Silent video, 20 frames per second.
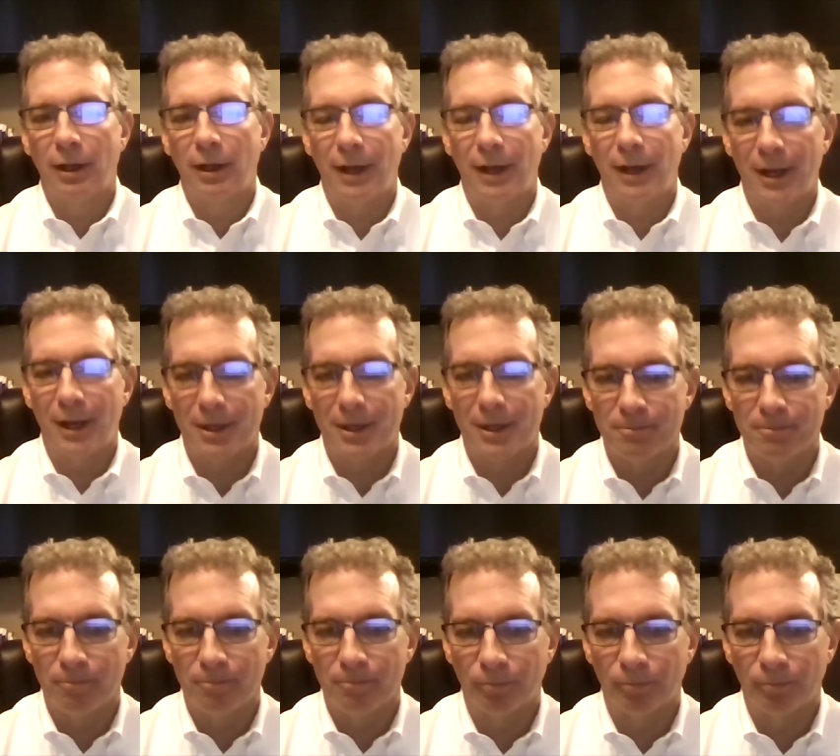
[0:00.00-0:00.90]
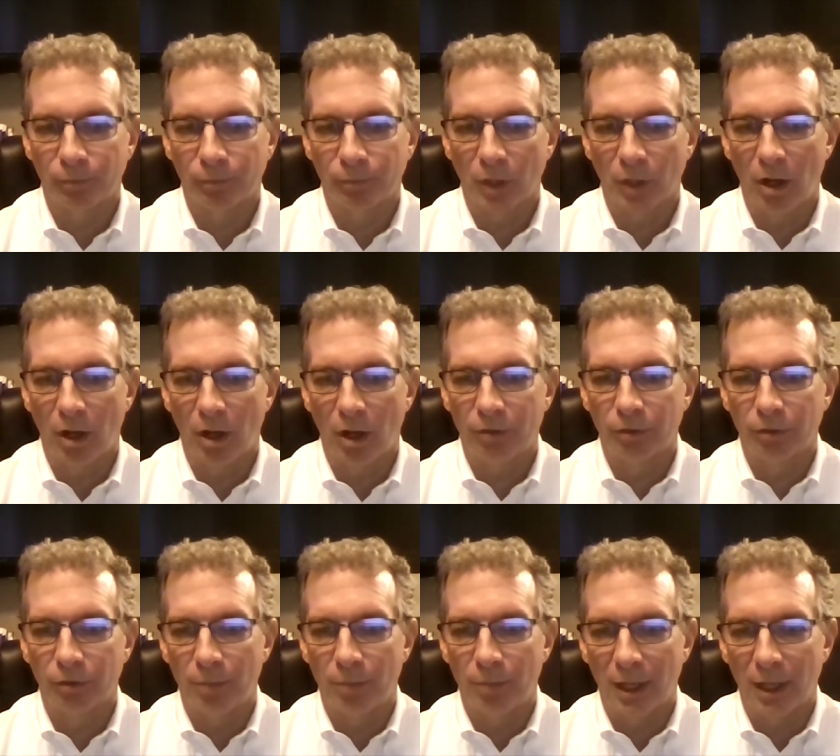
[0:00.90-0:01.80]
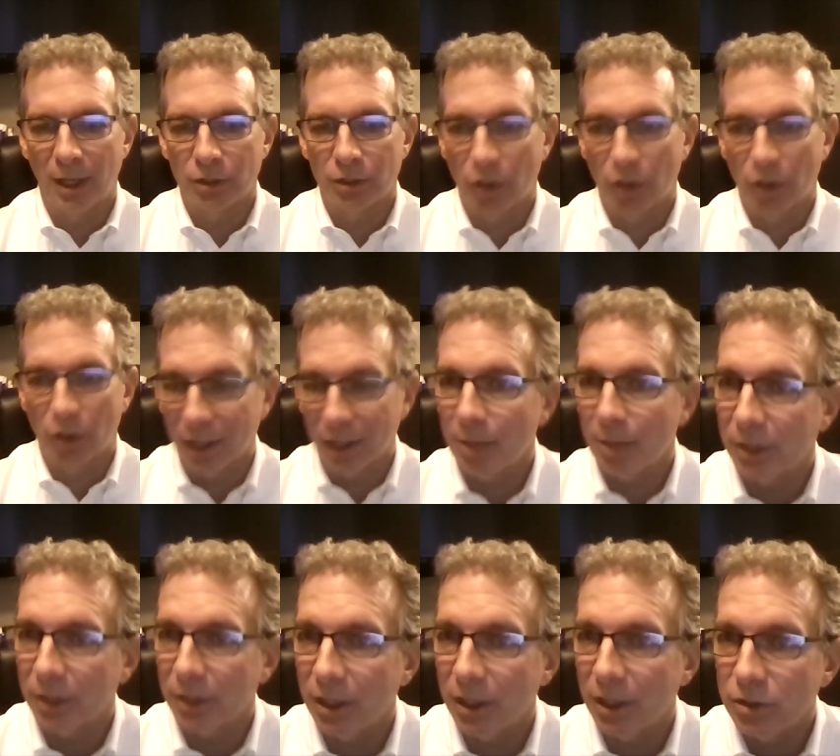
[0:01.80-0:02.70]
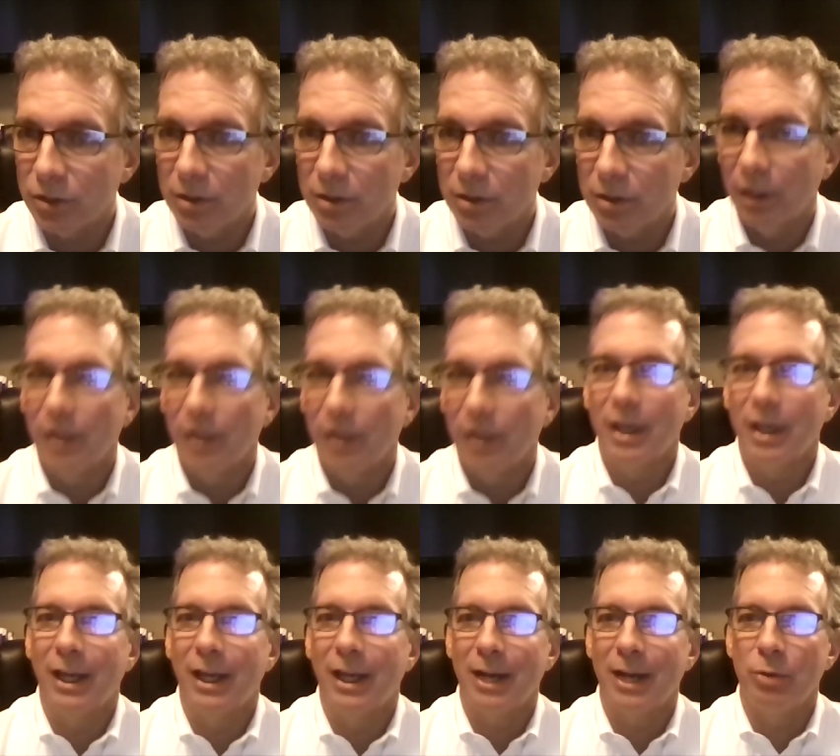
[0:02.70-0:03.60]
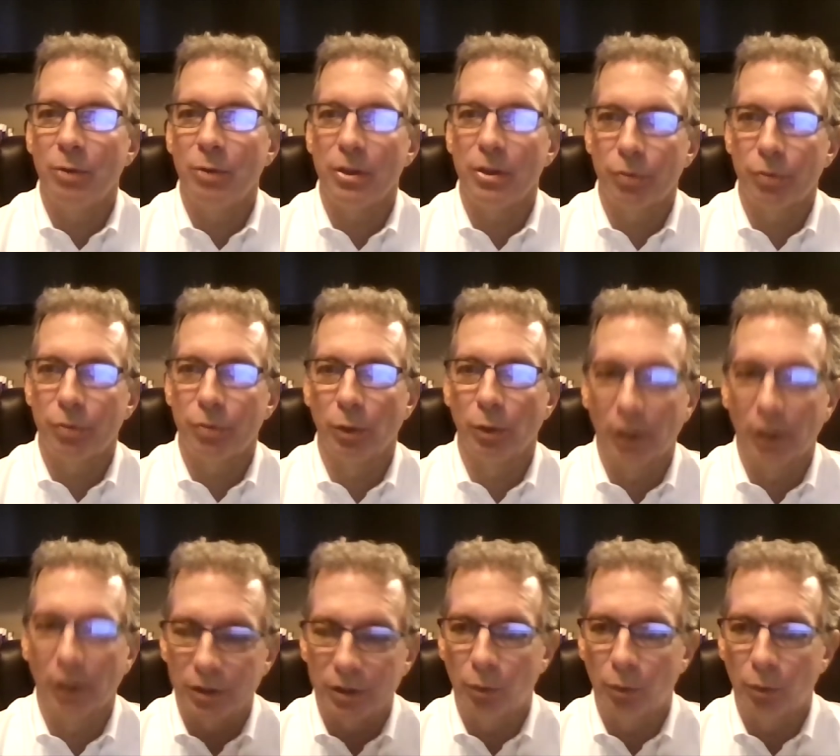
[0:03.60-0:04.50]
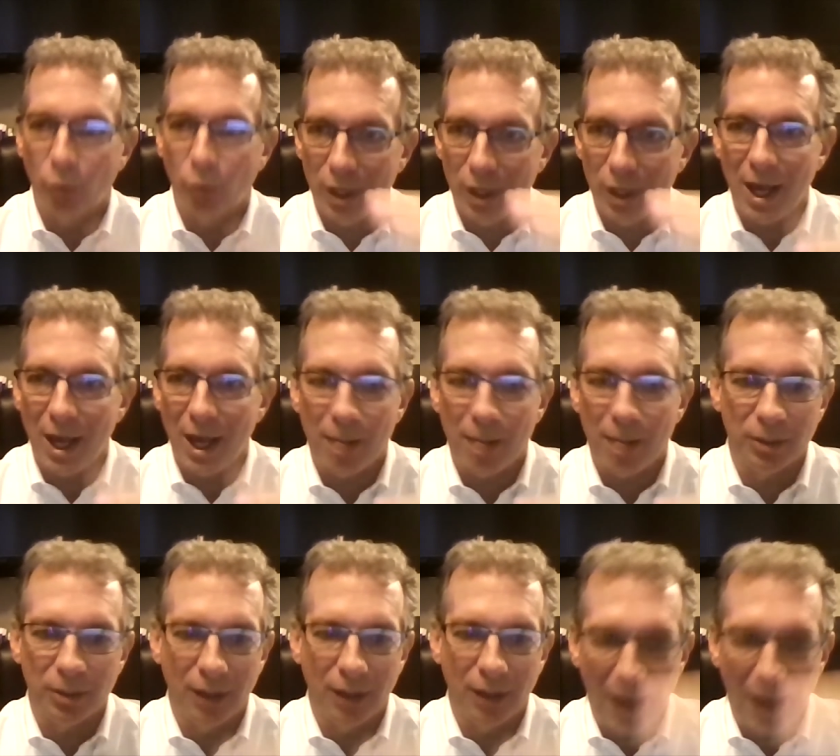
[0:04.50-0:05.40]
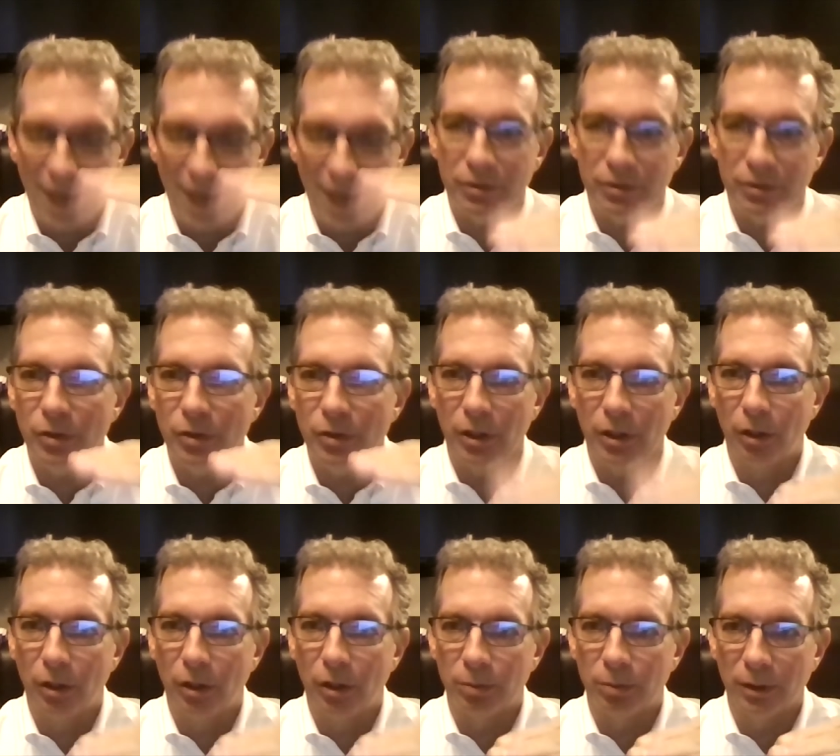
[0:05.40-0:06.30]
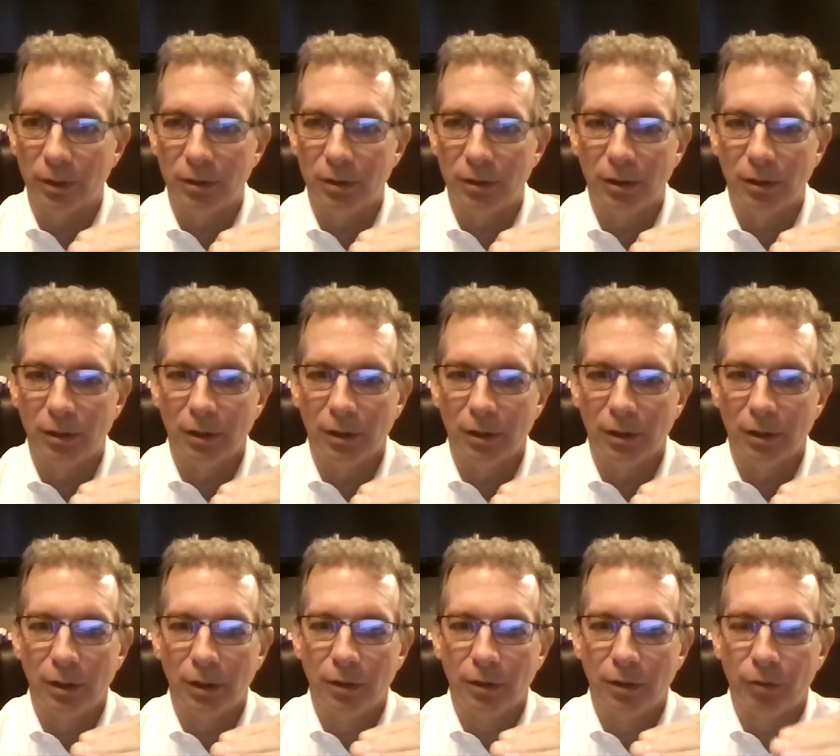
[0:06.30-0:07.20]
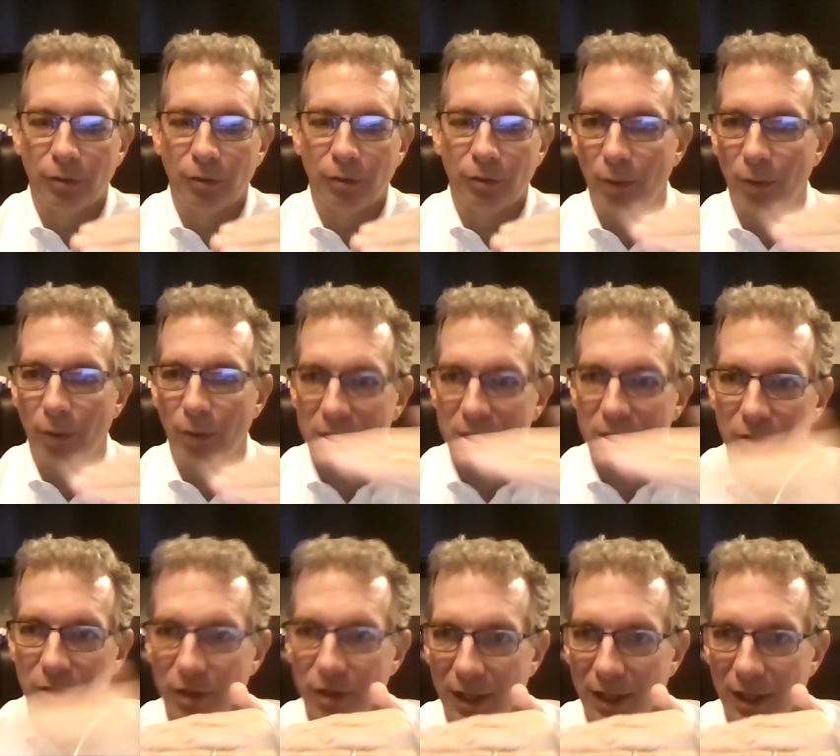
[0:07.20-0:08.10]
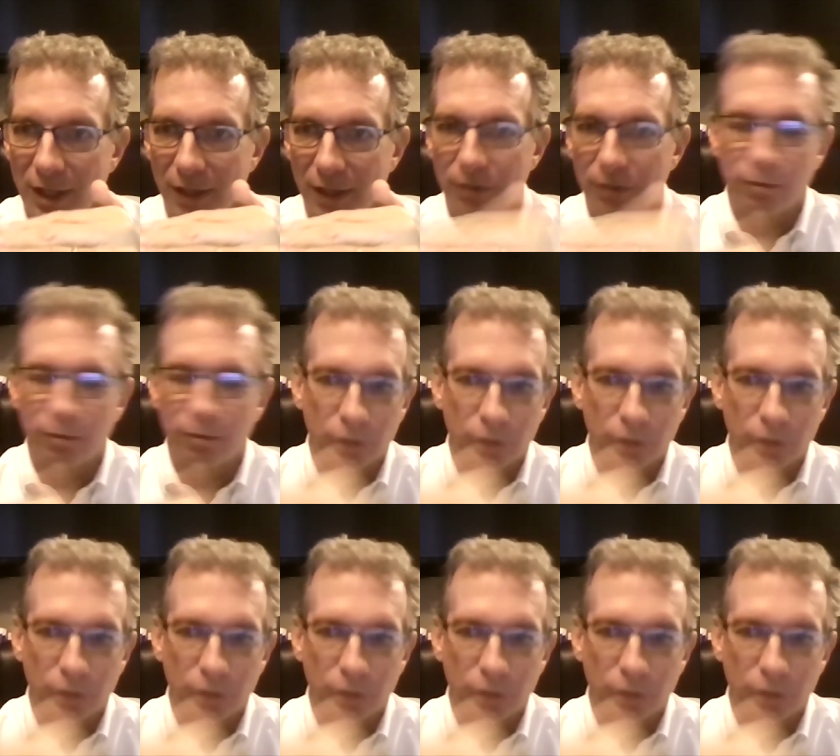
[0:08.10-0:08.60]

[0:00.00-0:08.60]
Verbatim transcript: off of my charting application, and I went through and looked at what happened after the open for the rest of the day for